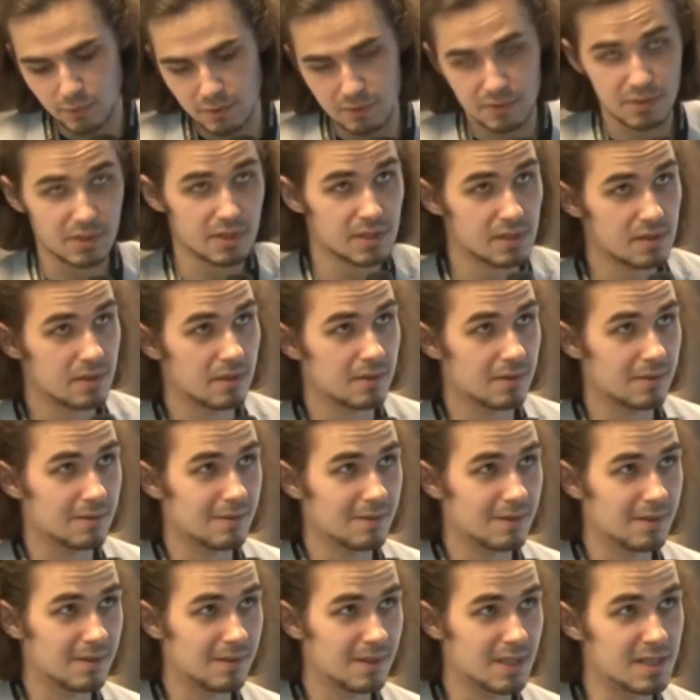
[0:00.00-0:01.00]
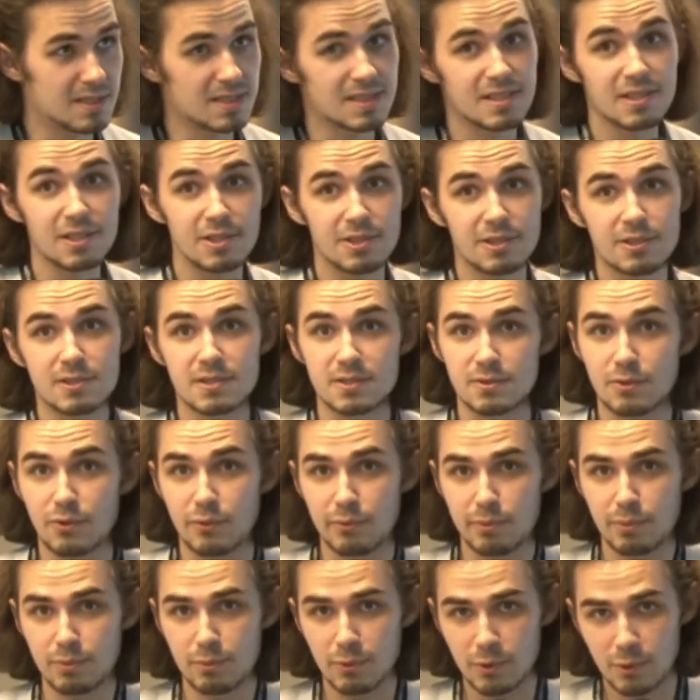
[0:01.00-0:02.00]
a series
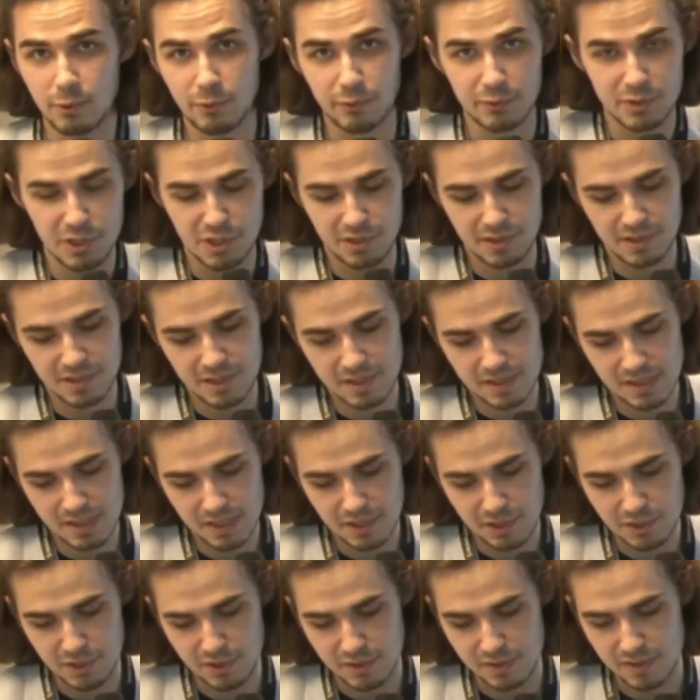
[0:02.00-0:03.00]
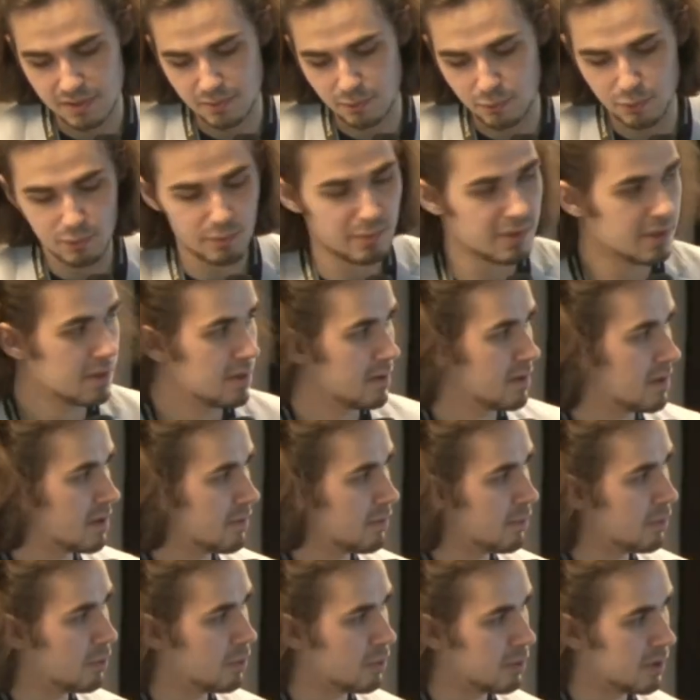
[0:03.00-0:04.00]
of off-chain transactions would be the
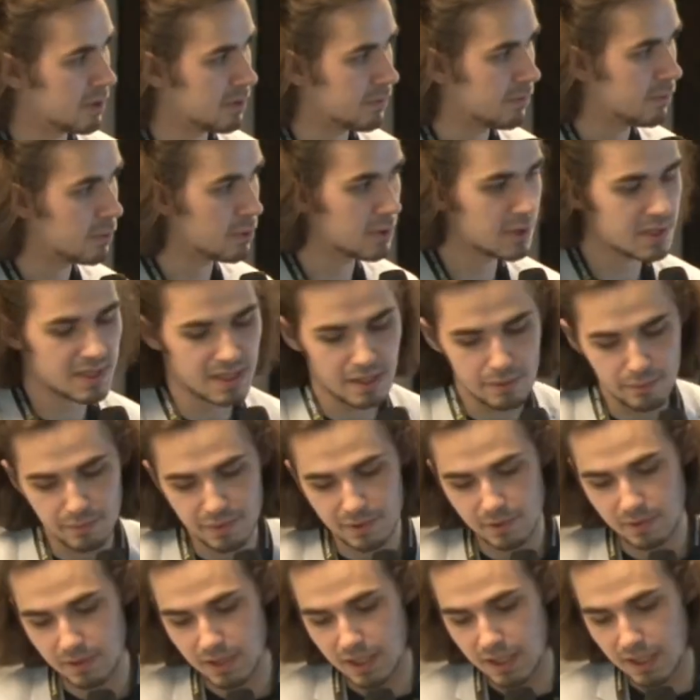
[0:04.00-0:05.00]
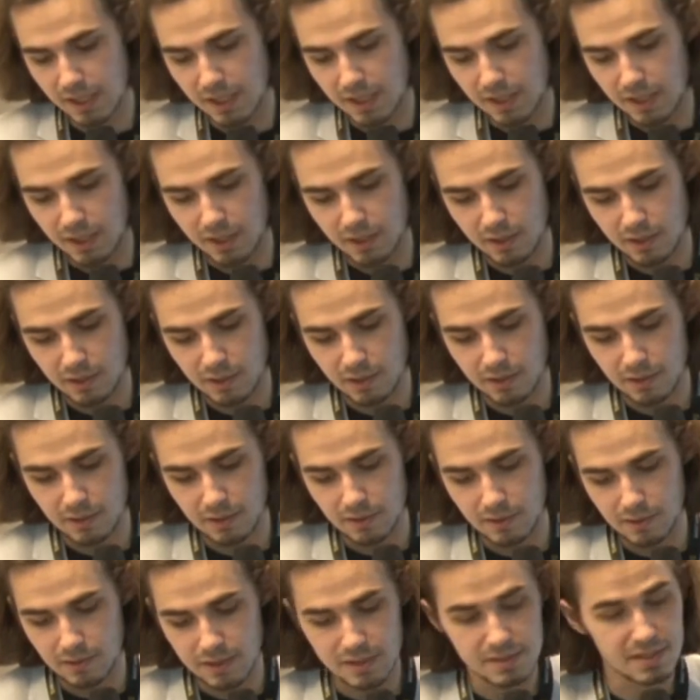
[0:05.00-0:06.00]
following. For example,
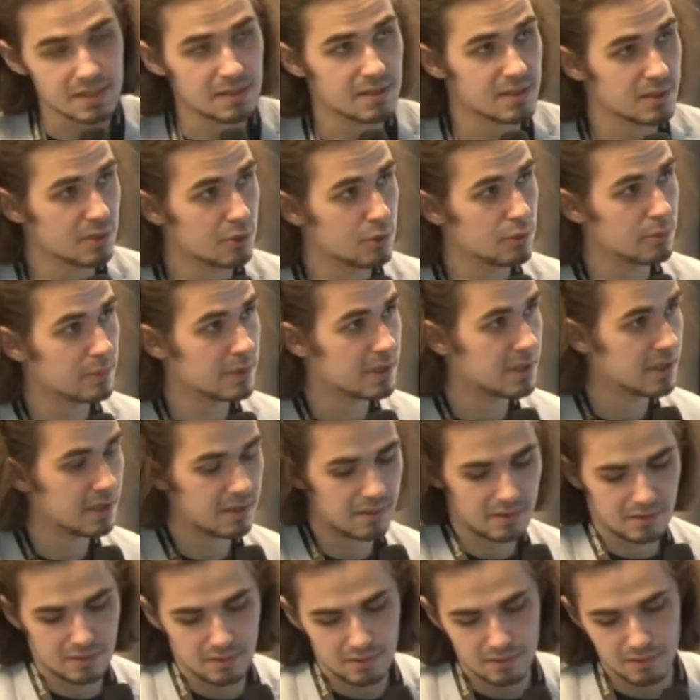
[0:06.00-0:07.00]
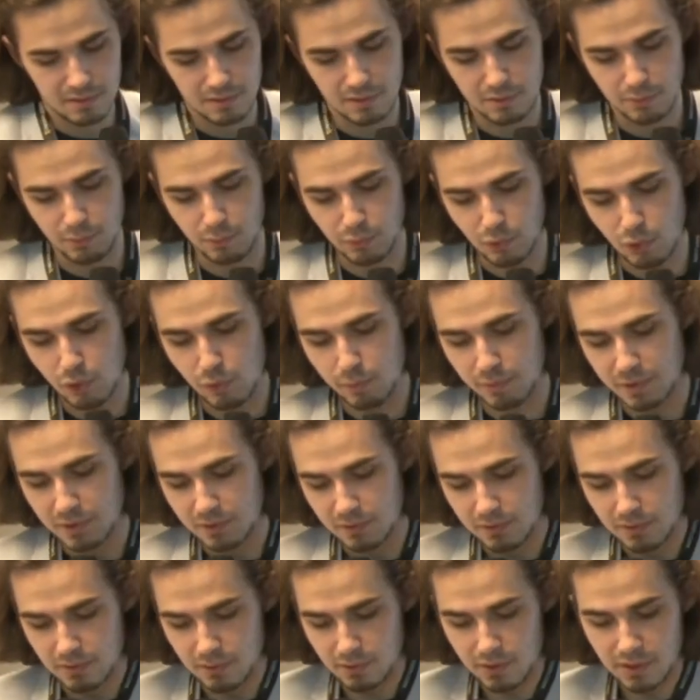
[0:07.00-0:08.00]
let's assume that Bob
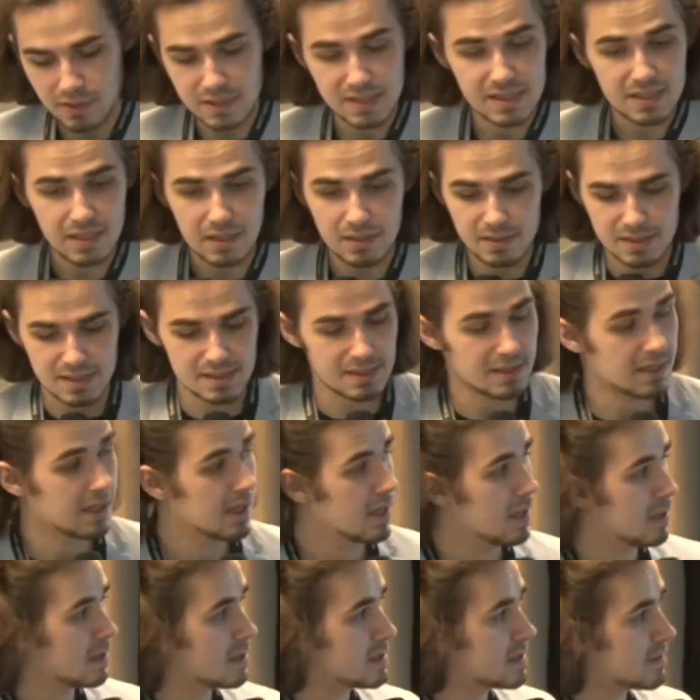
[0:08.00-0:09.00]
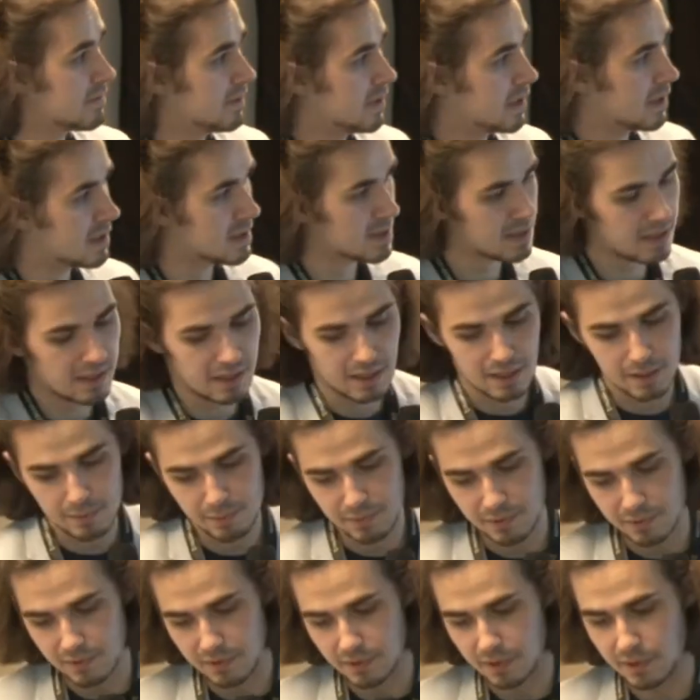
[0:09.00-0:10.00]
consults Alice via
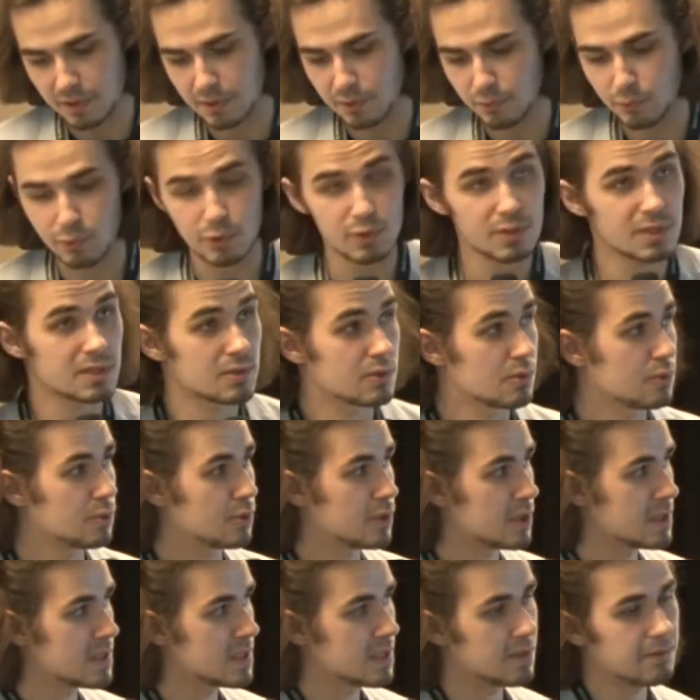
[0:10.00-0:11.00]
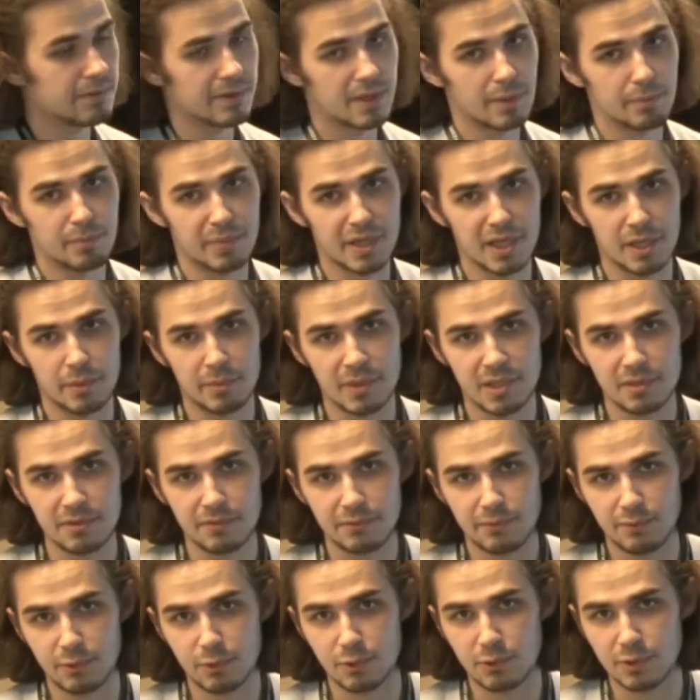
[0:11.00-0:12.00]
Skype and wants to receive a payment
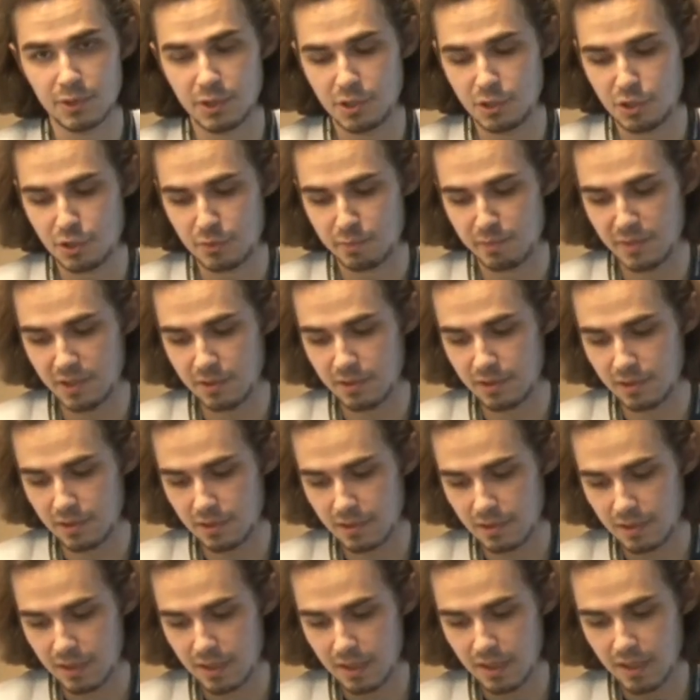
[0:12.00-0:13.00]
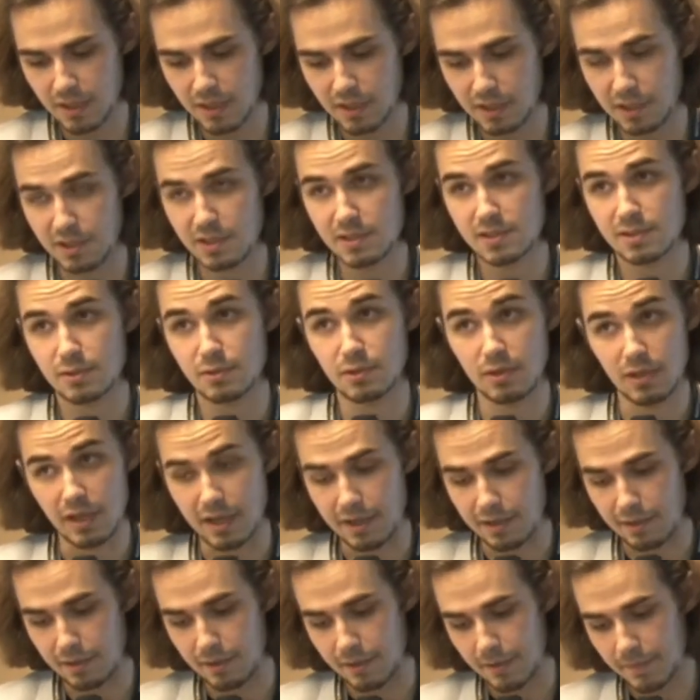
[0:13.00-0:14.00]
for each minute he's
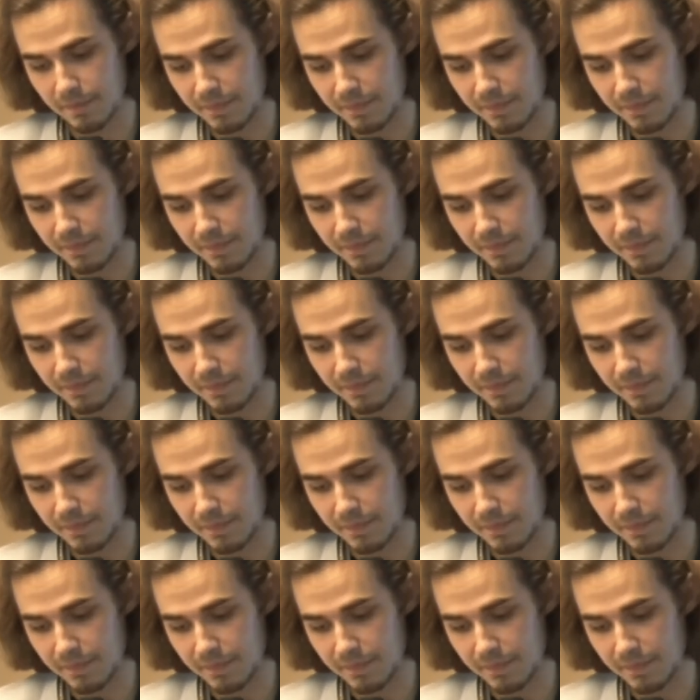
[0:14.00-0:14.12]
online.